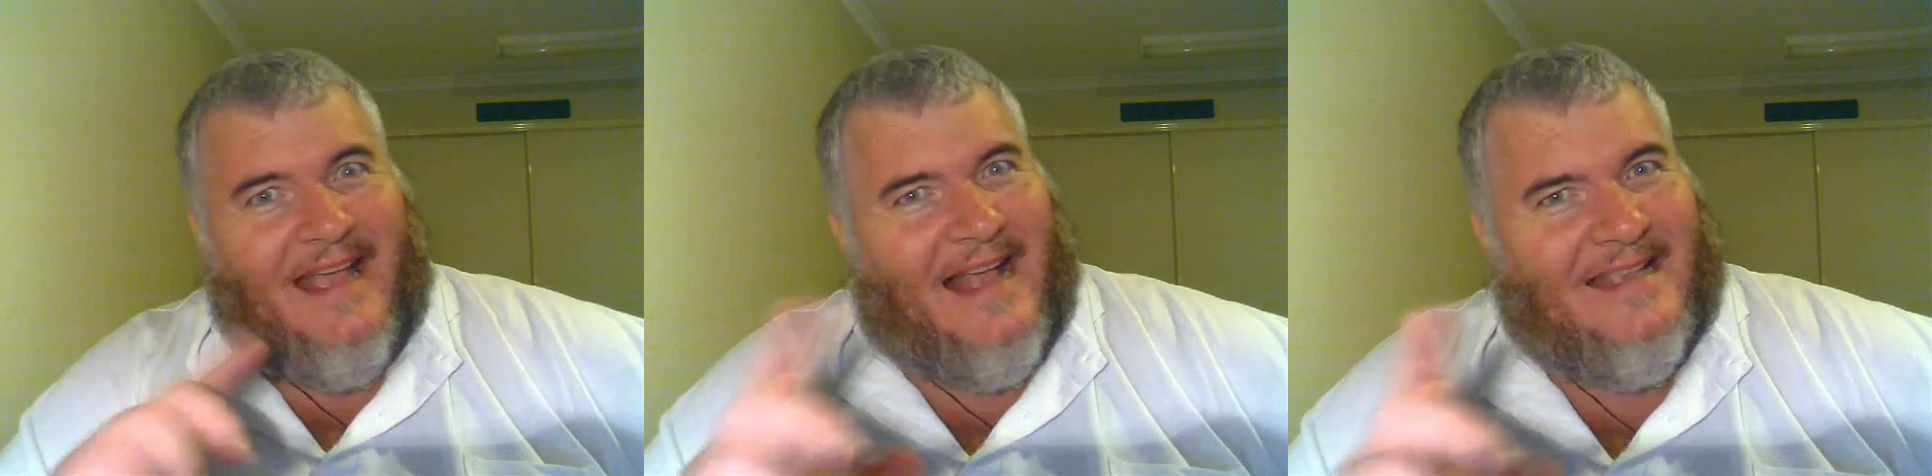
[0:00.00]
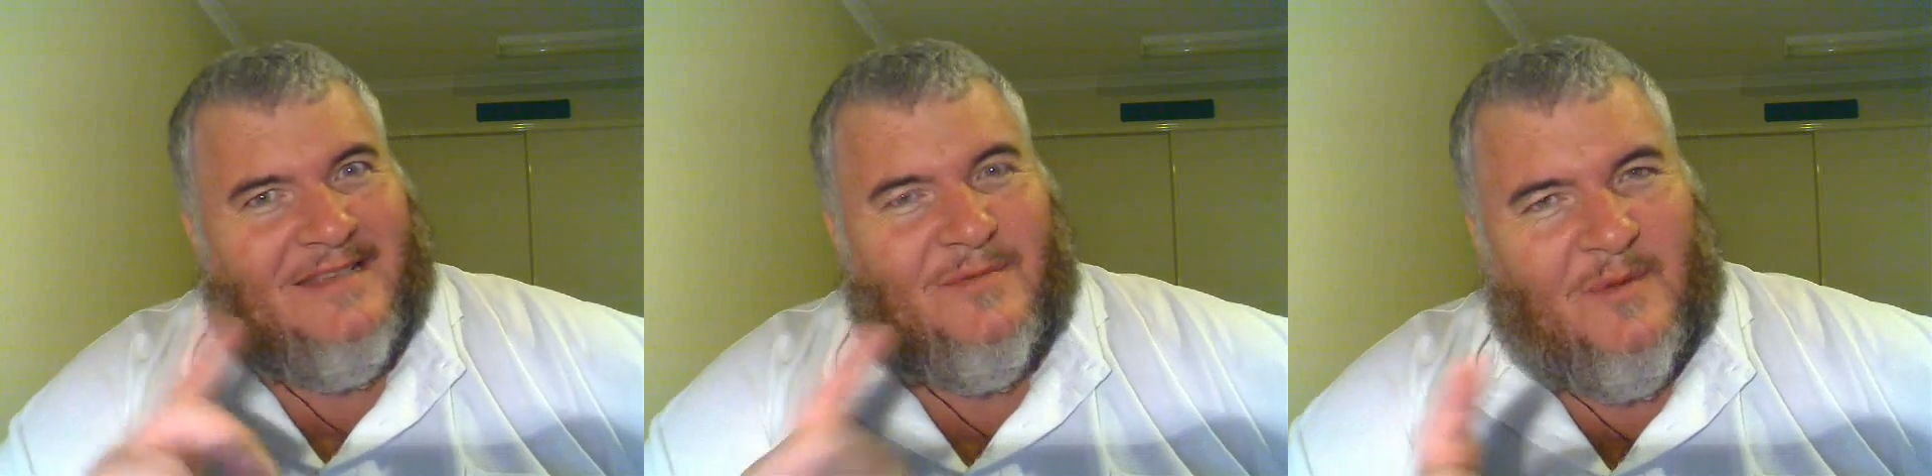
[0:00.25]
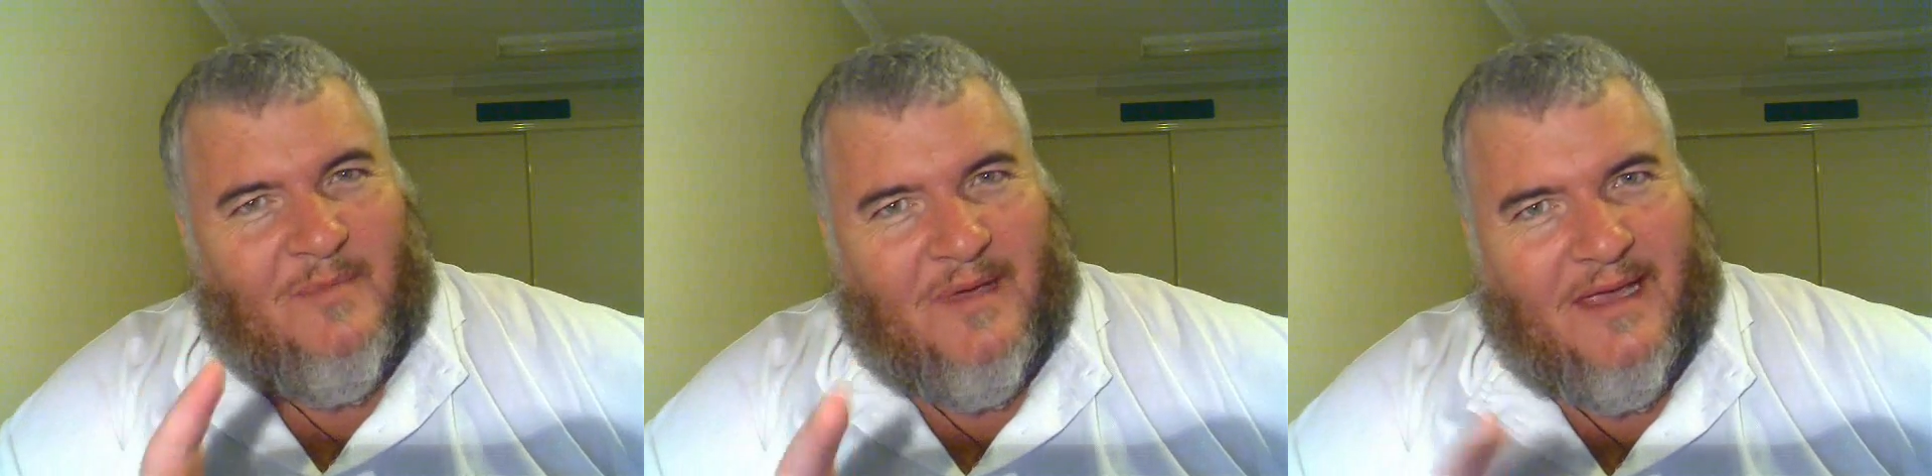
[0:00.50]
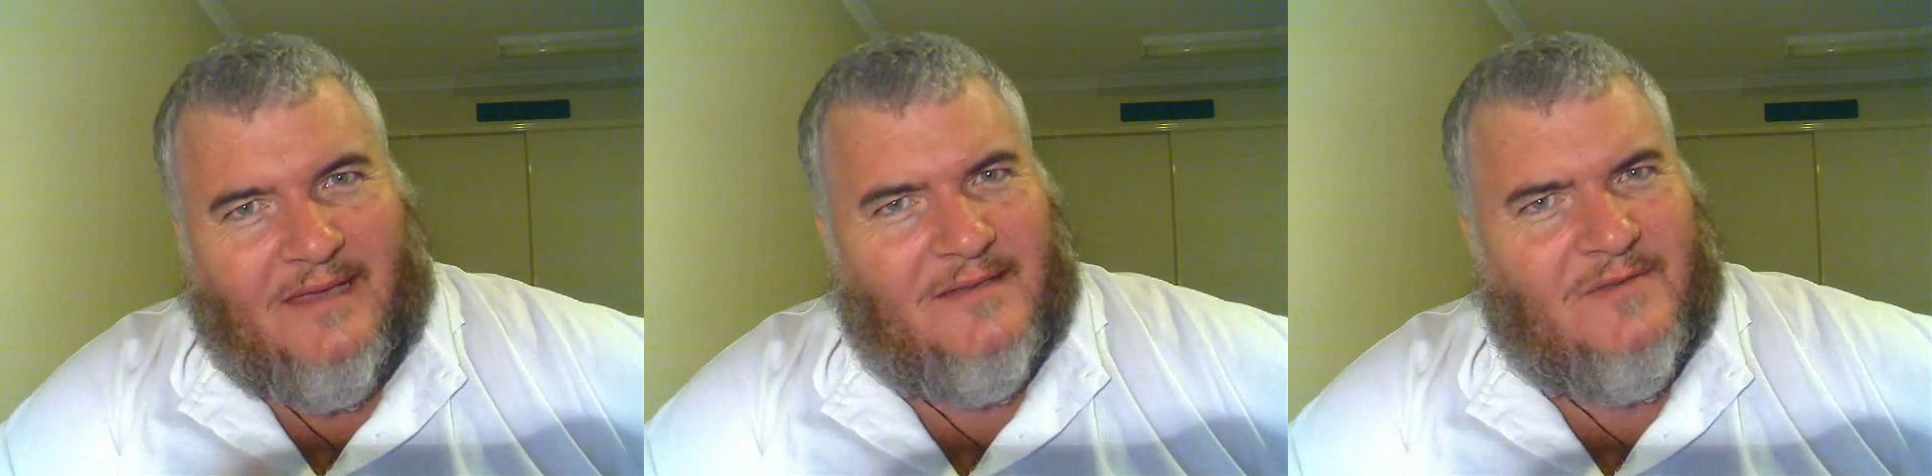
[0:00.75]
can't slaughter
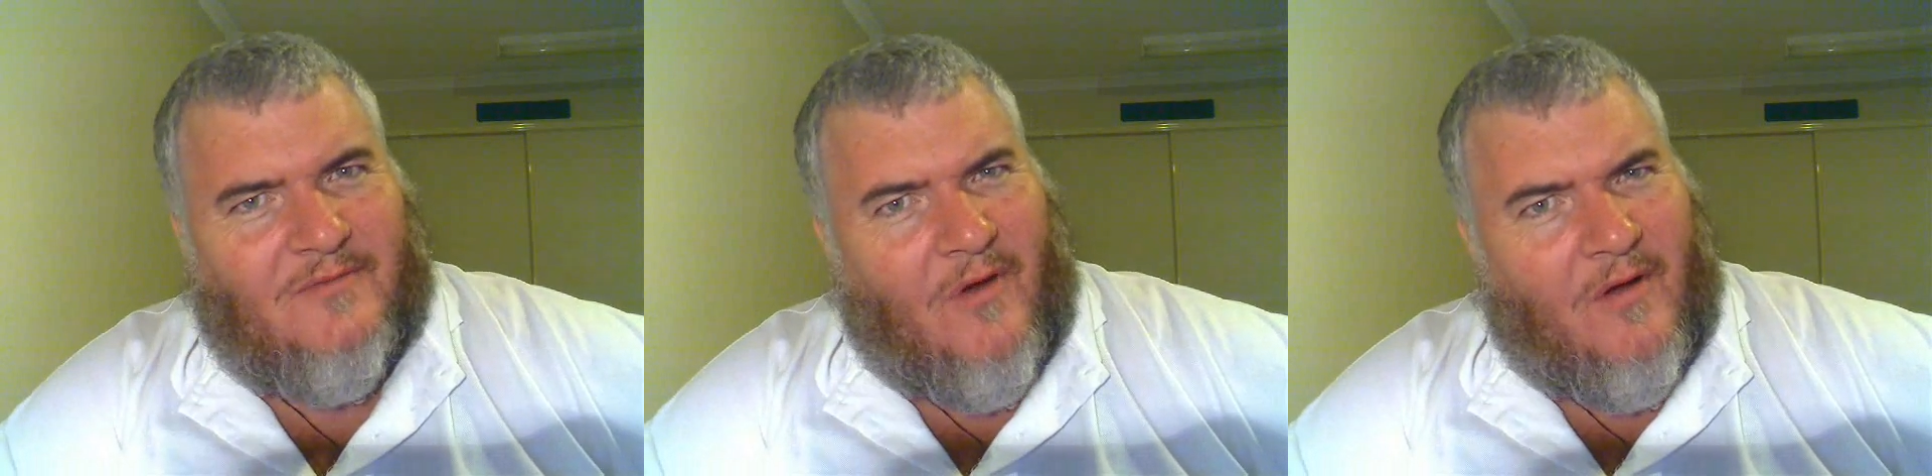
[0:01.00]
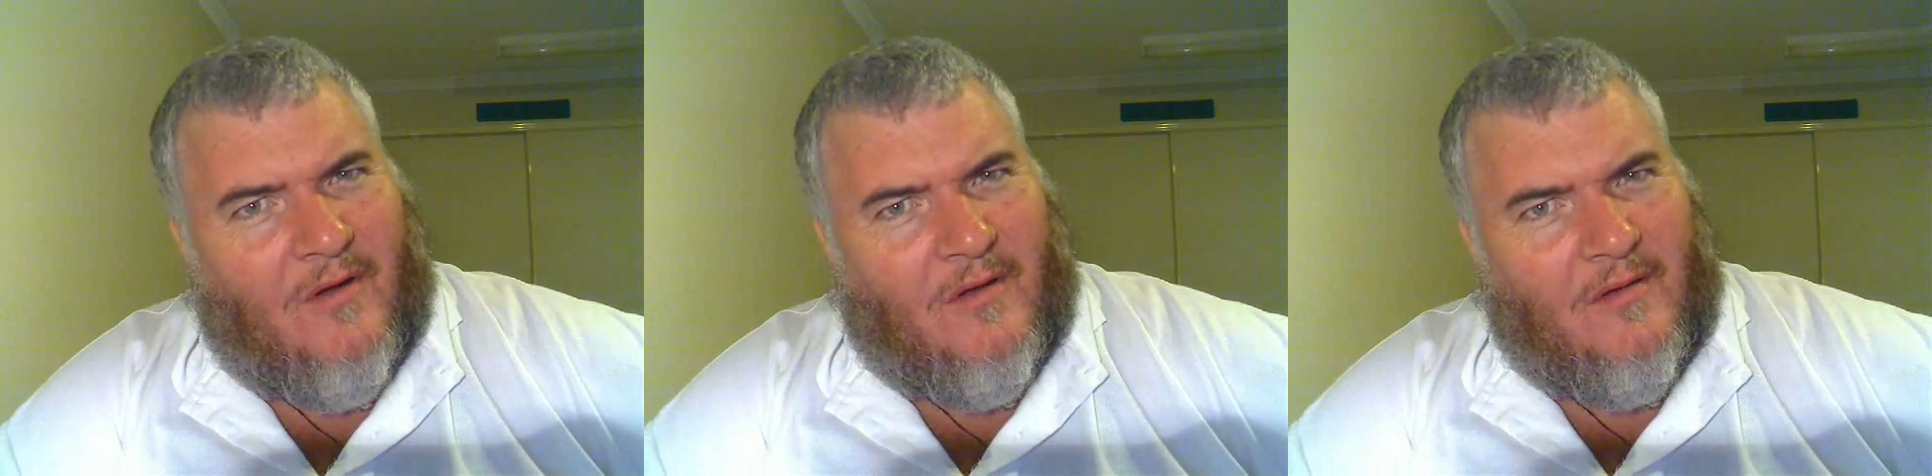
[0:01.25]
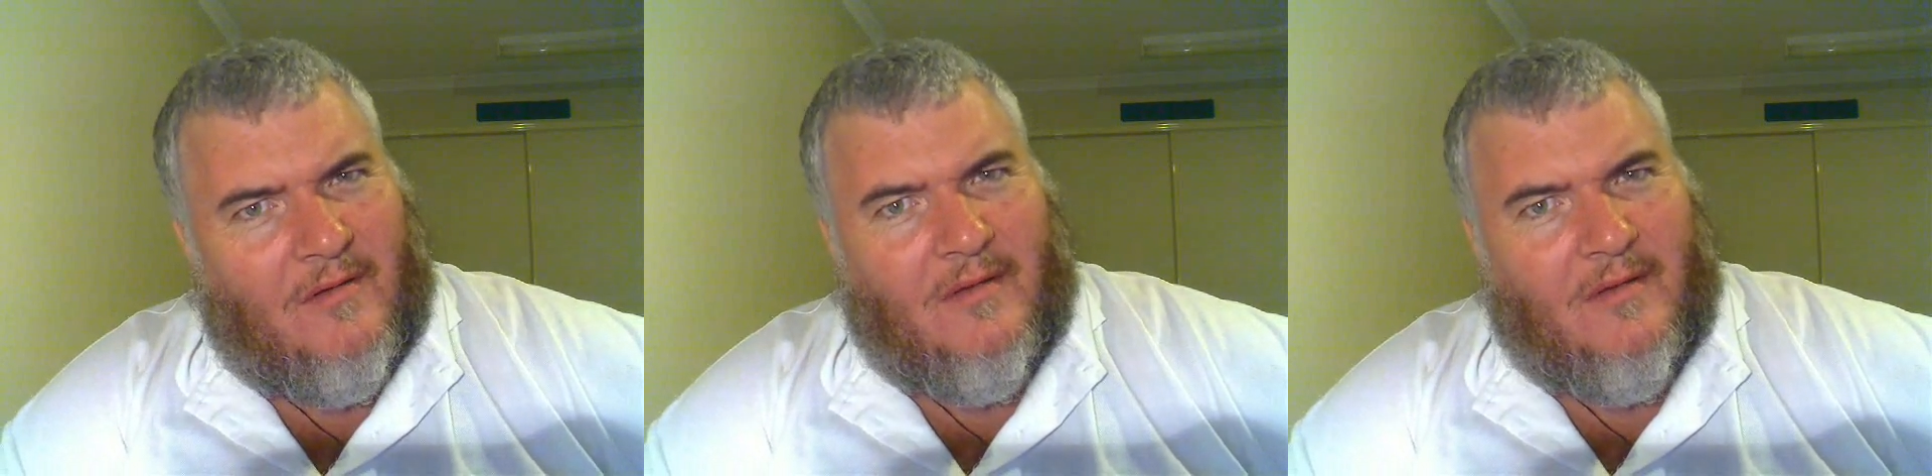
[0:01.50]
bears. It's wrong.